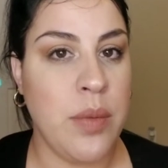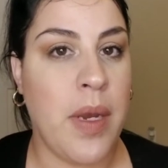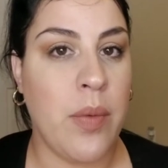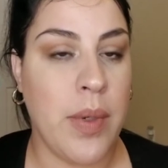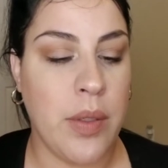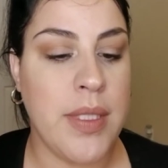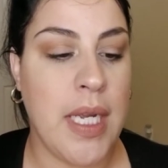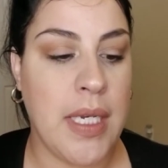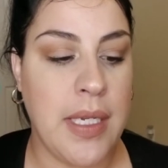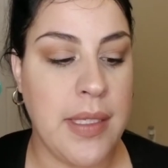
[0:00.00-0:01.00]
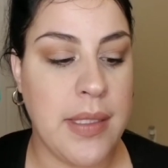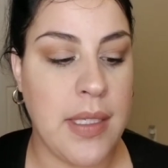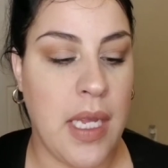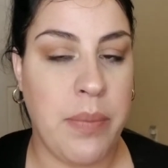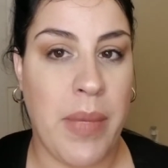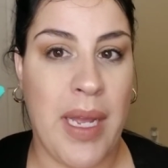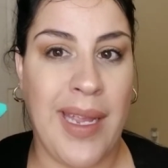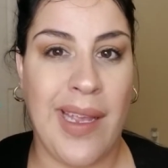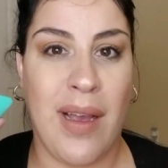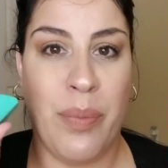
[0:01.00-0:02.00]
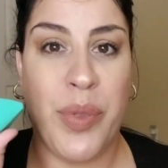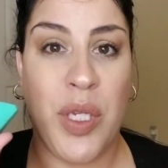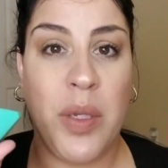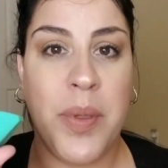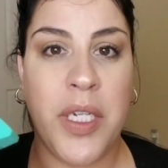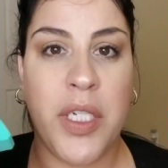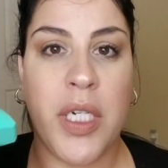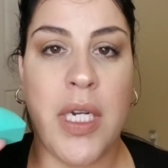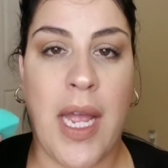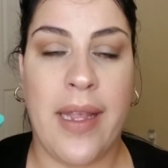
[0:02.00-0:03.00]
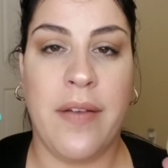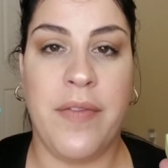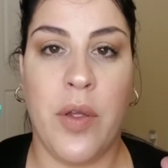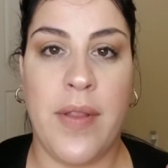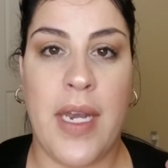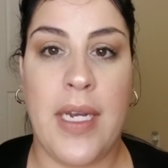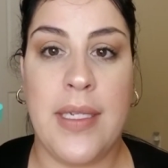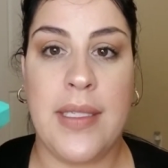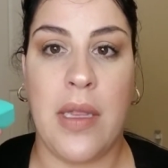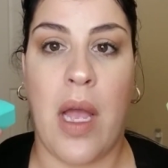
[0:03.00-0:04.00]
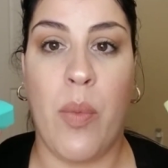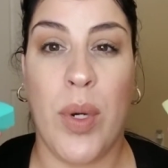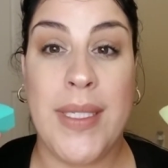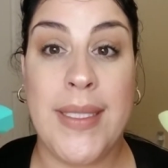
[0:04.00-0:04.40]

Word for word: to my real techniques in my um, beauty blender, I can feel that it is a lot more